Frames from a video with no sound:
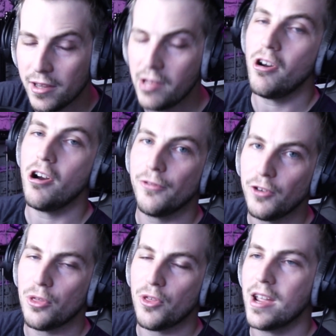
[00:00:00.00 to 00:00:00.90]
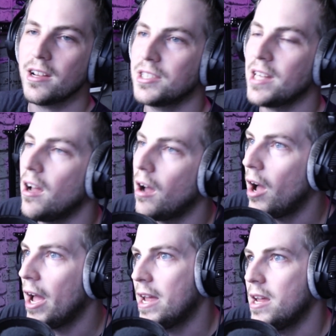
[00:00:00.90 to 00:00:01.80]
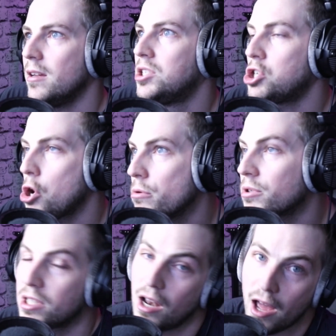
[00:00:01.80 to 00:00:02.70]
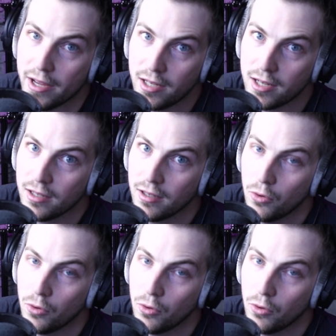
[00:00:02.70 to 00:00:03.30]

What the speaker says: there are a few things that I don't like,